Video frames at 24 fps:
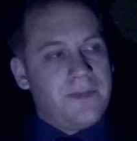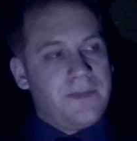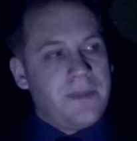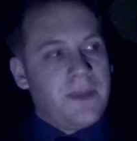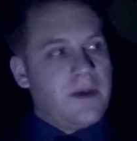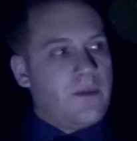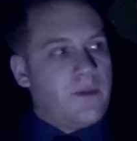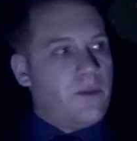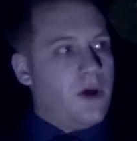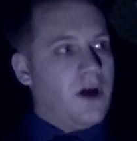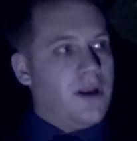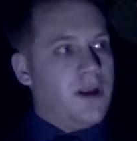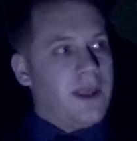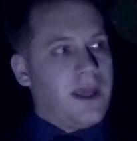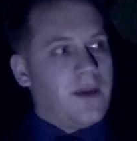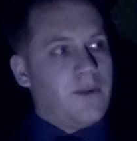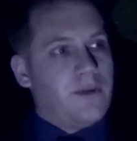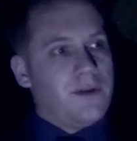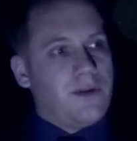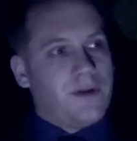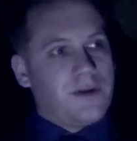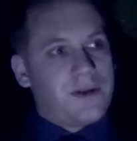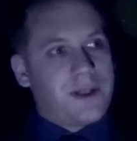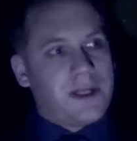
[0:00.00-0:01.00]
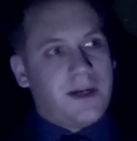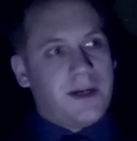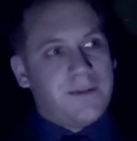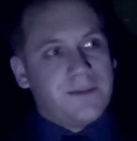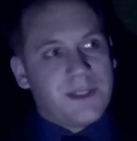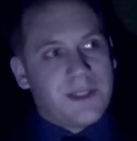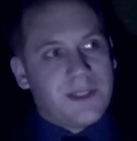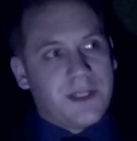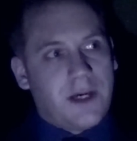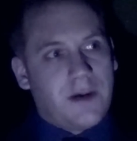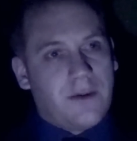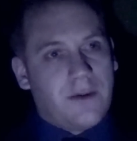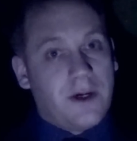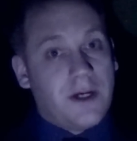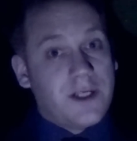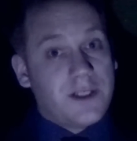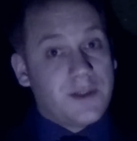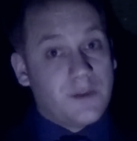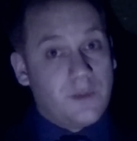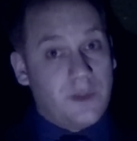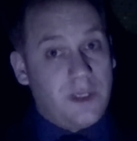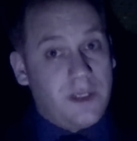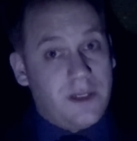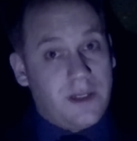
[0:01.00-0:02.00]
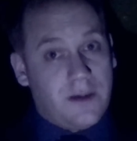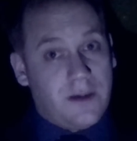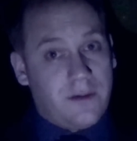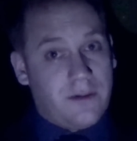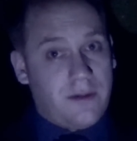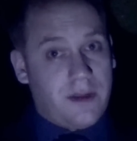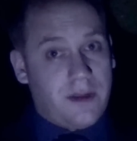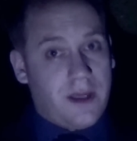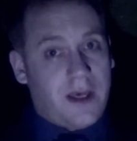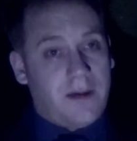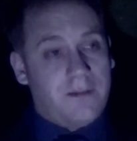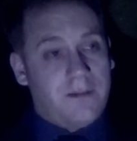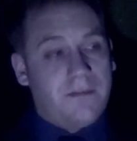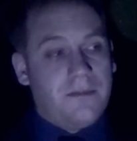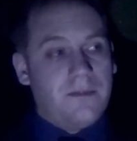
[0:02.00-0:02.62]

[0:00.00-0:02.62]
While they will not come to know us, we know them.